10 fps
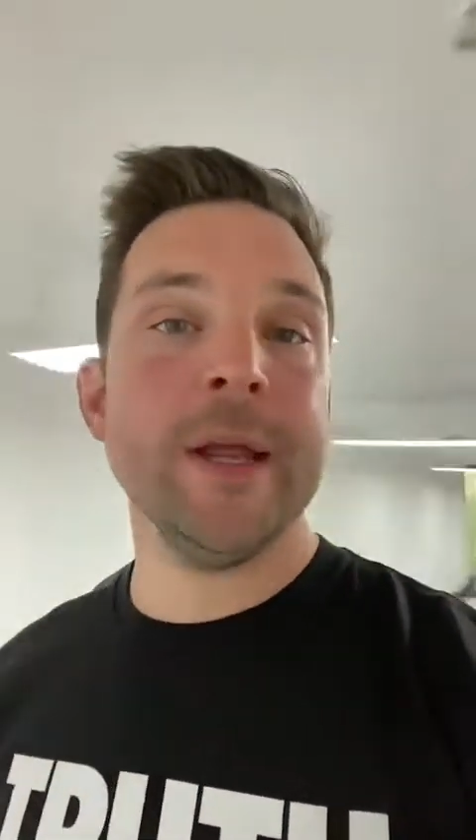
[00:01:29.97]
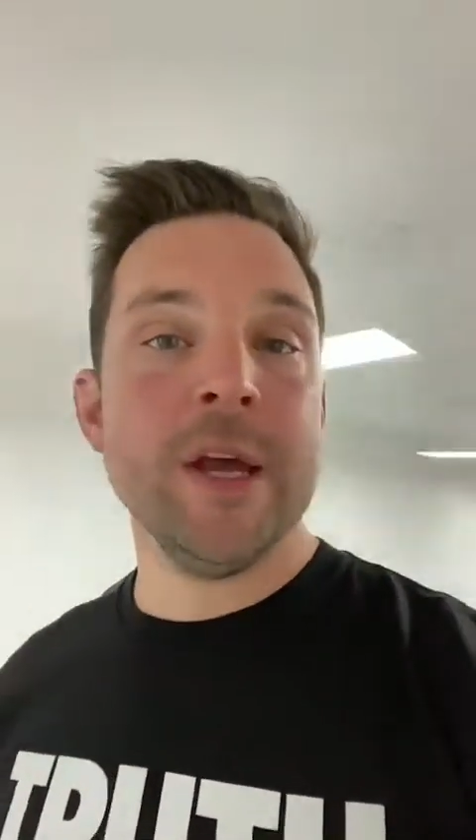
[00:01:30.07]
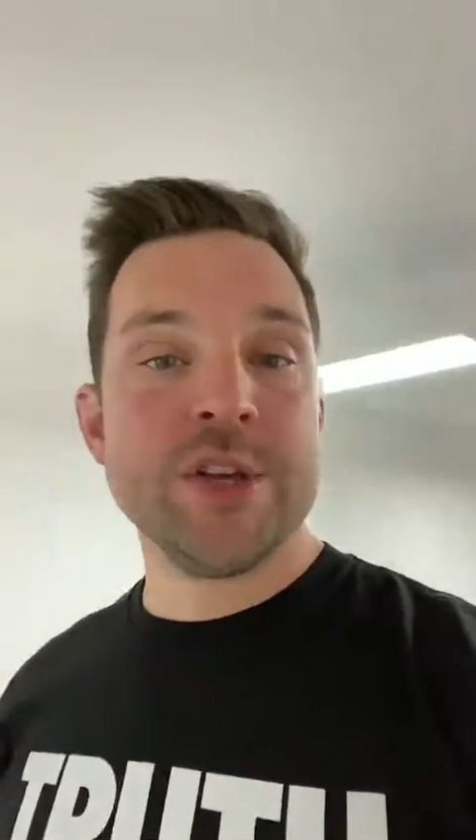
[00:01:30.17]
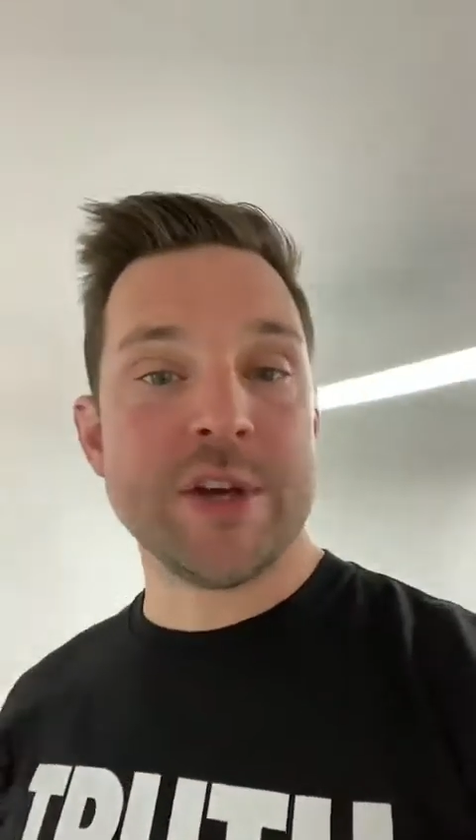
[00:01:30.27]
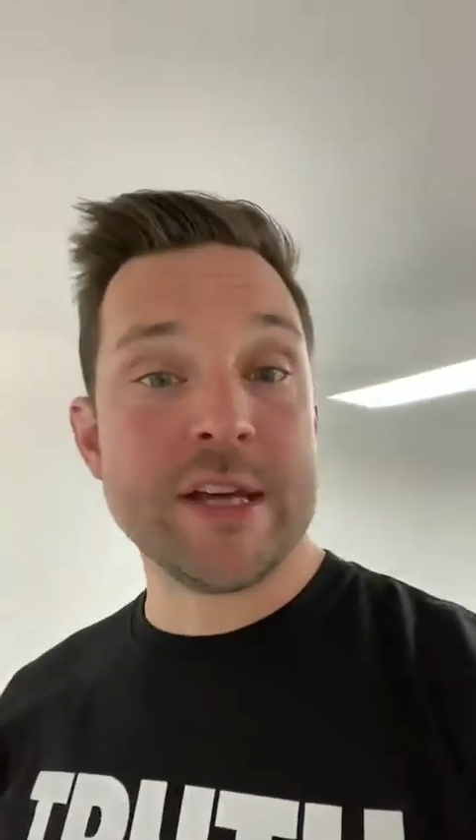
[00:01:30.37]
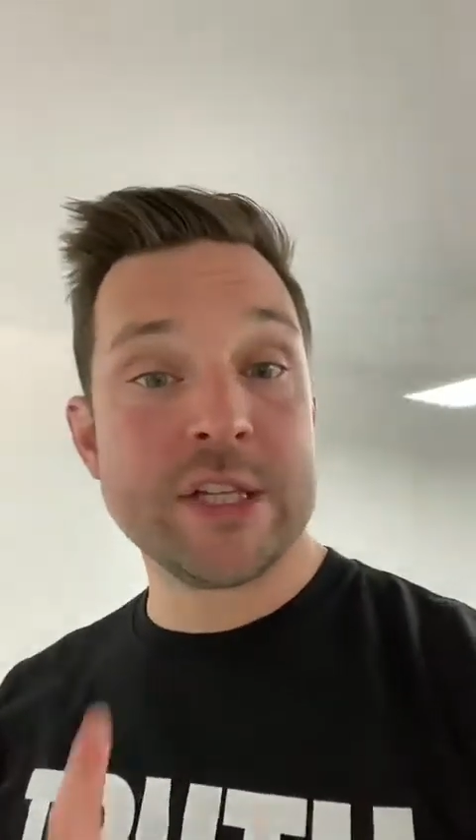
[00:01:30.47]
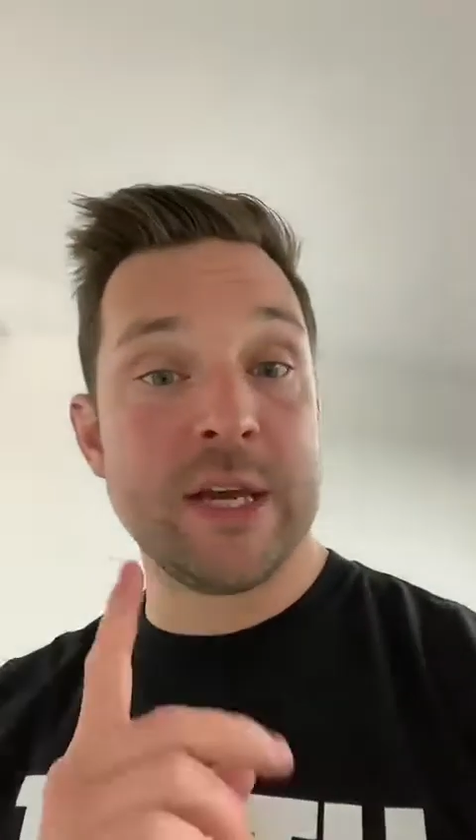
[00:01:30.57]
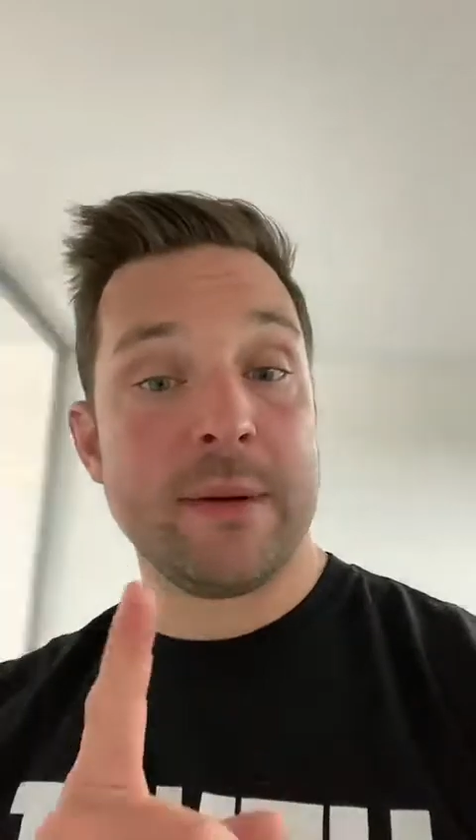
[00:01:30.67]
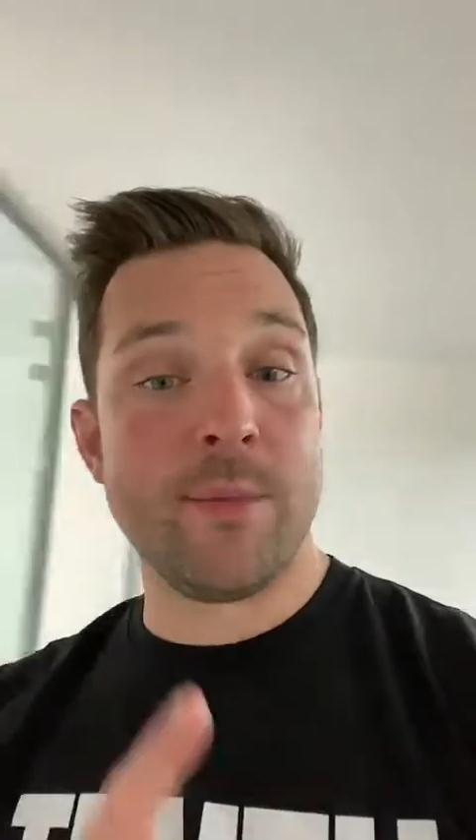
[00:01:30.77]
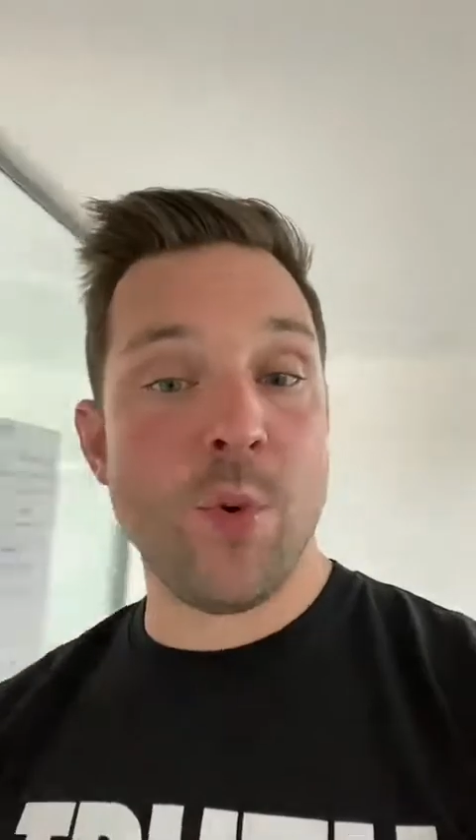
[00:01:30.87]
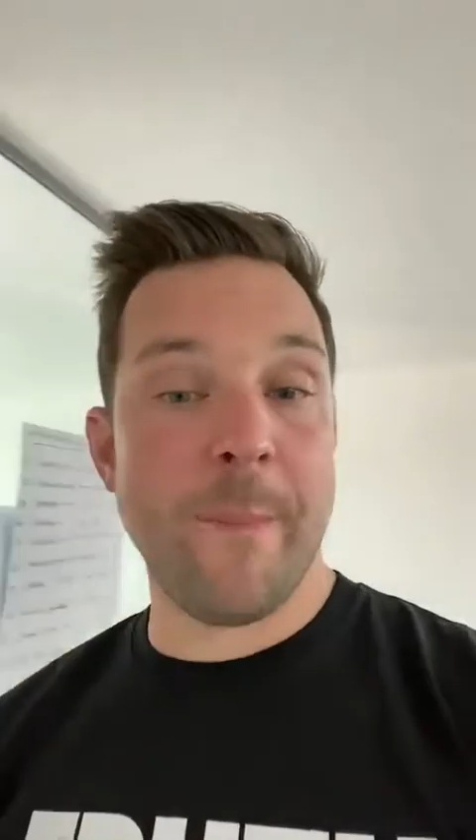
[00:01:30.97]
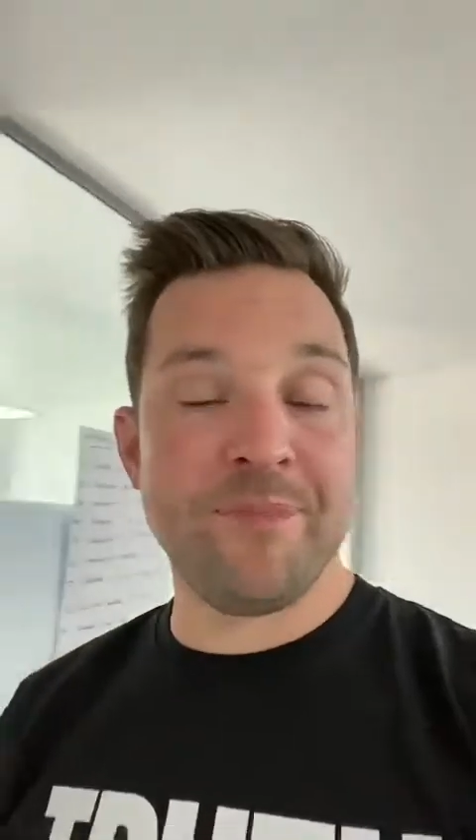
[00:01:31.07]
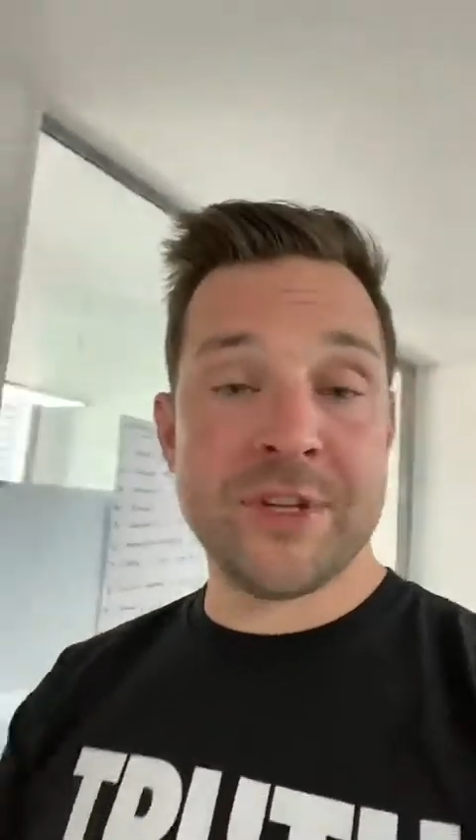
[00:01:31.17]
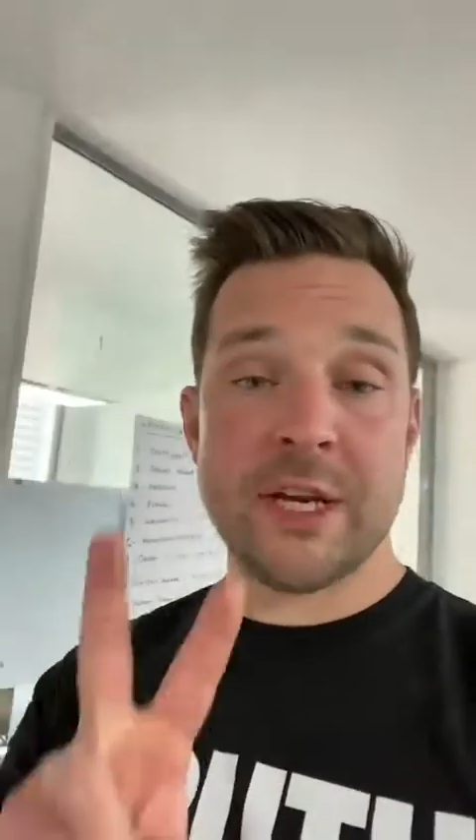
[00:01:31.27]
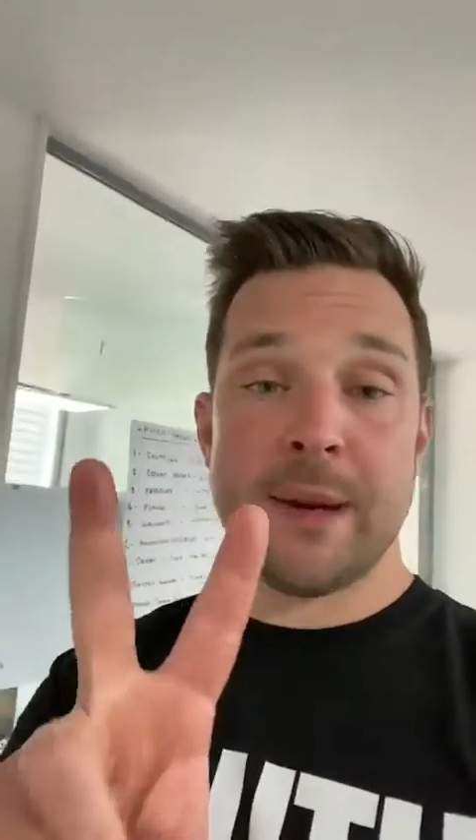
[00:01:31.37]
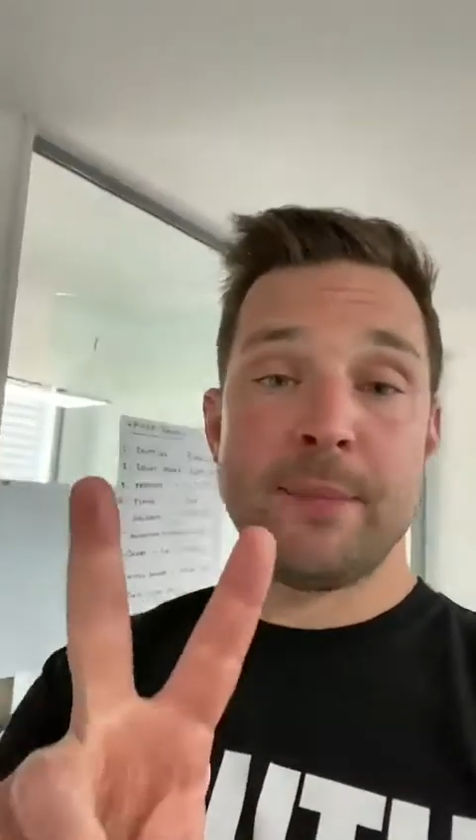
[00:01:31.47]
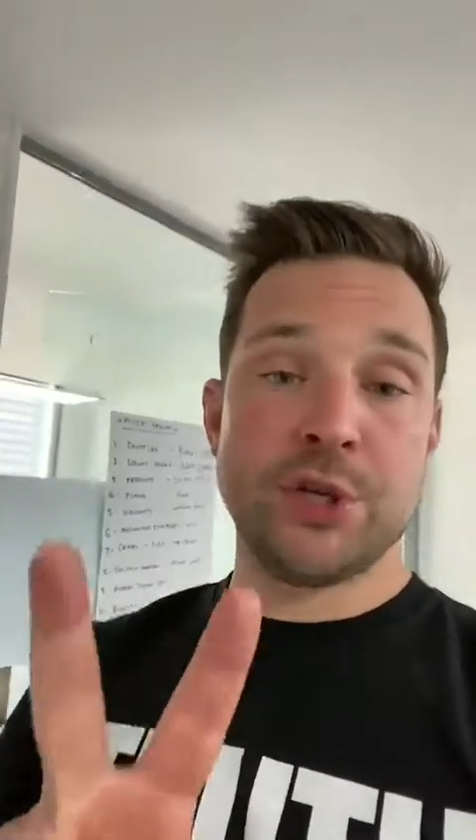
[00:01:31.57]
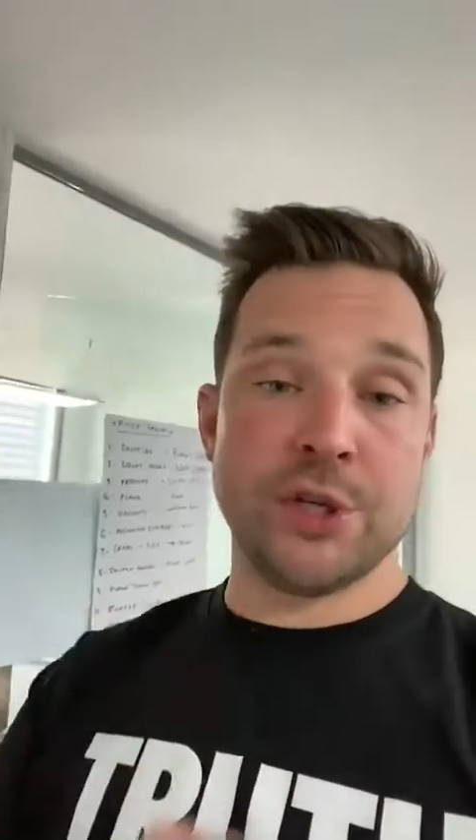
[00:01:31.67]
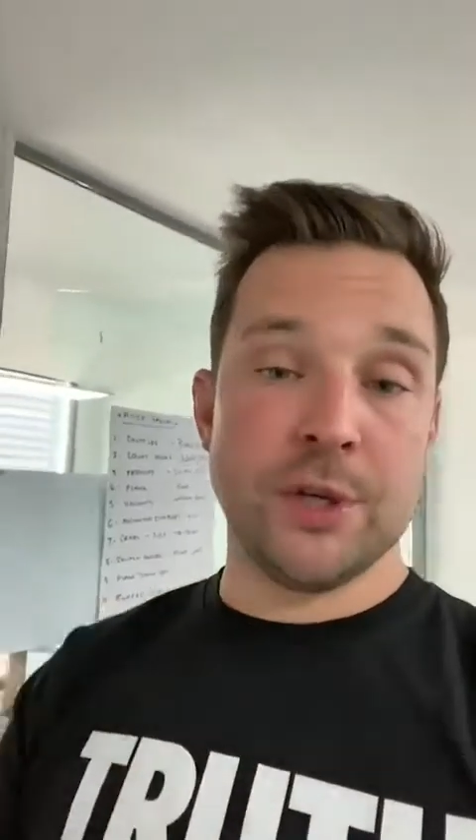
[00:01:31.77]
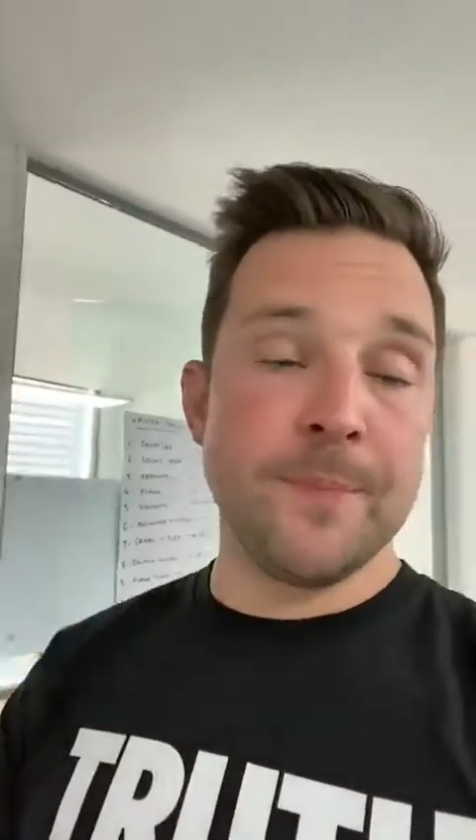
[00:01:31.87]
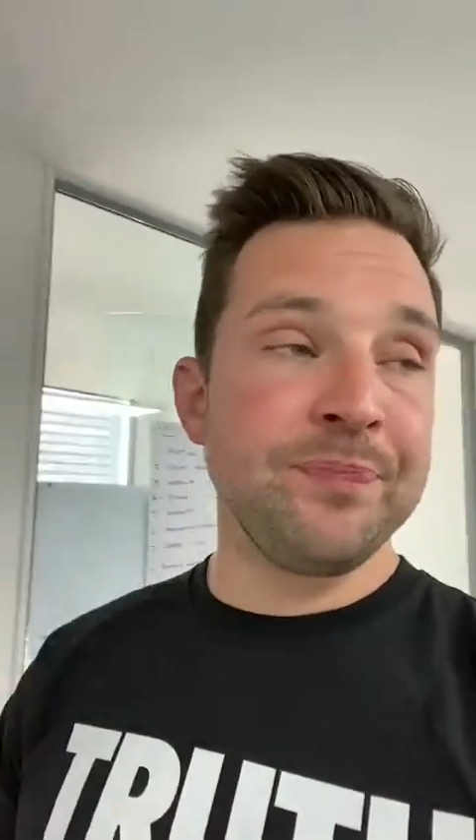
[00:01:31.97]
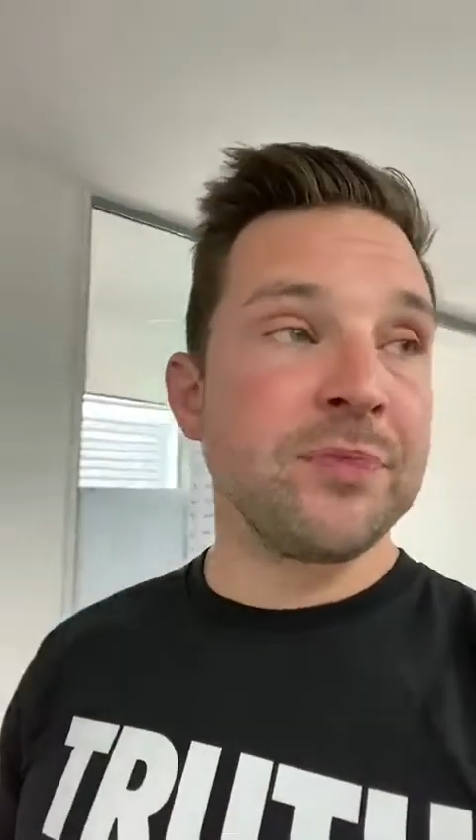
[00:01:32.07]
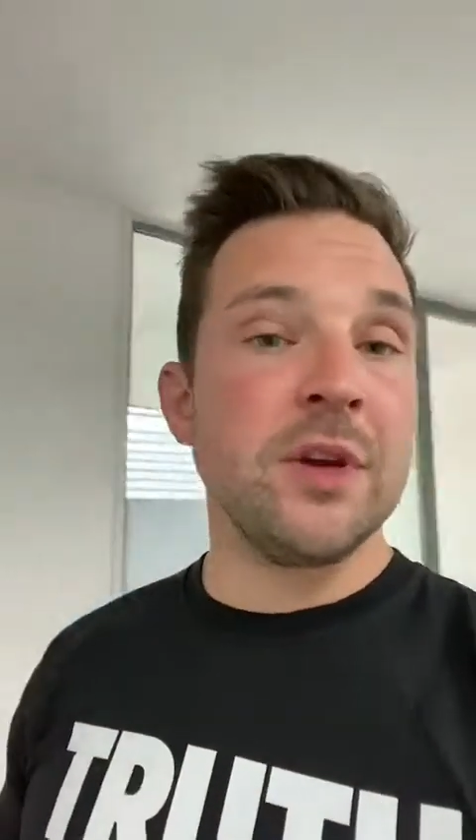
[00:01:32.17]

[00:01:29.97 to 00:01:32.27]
So that's tip number 1. Tip number 2